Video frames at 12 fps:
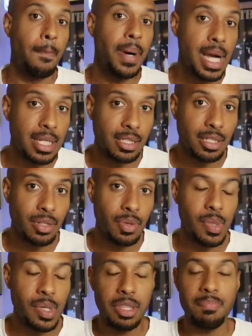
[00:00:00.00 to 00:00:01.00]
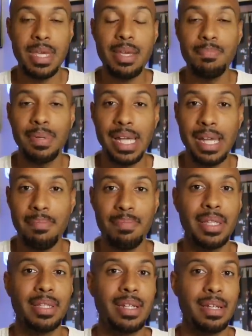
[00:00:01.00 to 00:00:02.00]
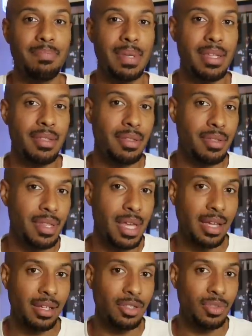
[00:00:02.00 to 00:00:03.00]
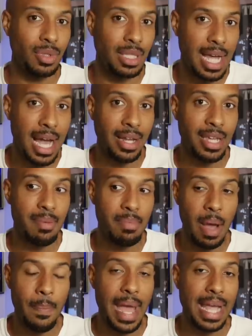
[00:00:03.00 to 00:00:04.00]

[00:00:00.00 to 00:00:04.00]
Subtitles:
but will the big playability be the thing to lock him up